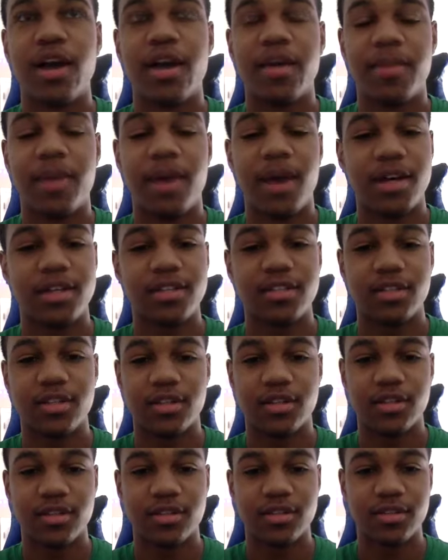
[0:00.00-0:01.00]
pasta,
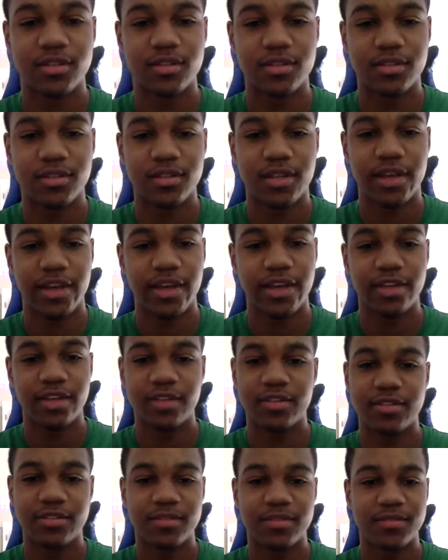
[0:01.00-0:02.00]
like
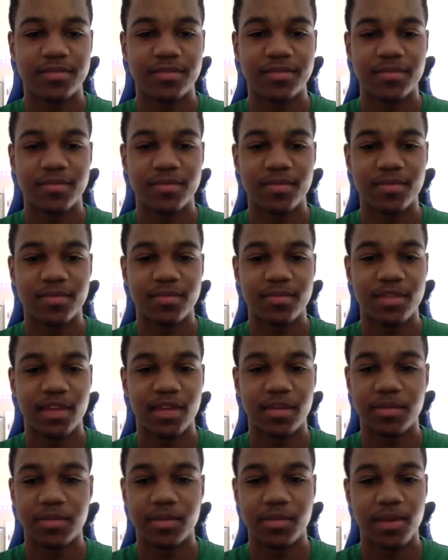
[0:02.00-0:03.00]

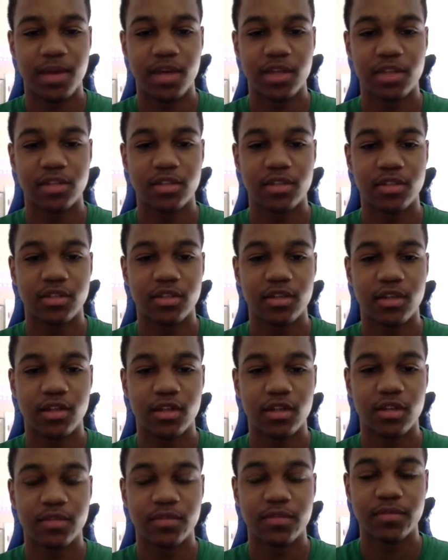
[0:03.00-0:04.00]
types of pasta is good.